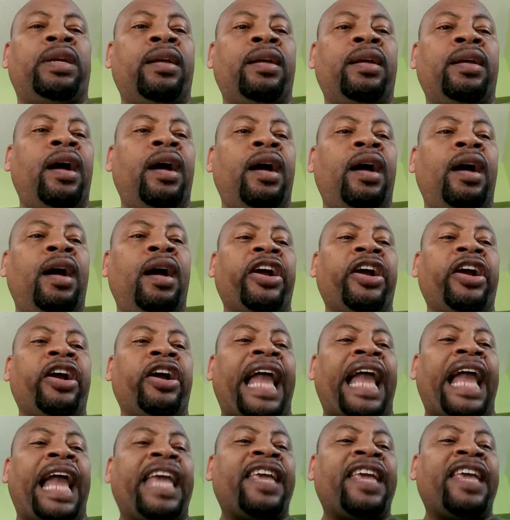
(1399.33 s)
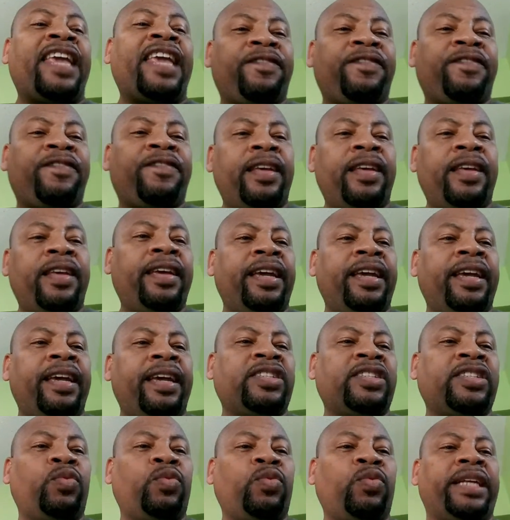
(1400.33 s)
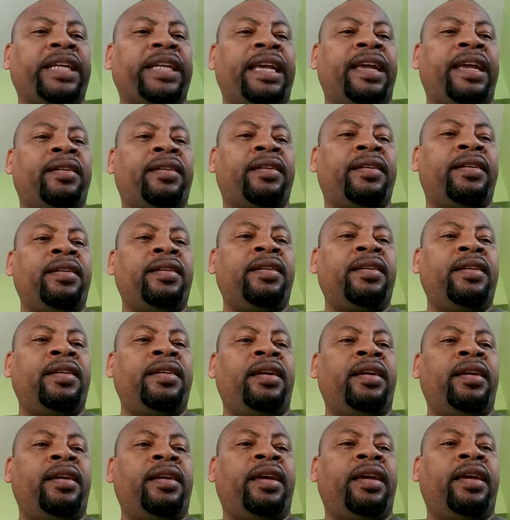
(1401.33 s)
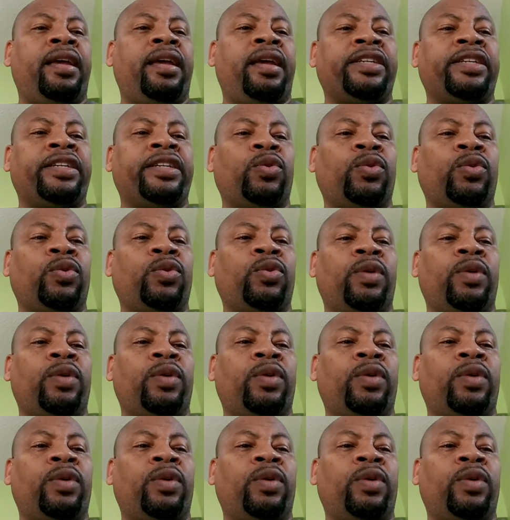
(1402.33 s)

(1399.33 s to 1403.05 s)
or your life is waiting in Arizona.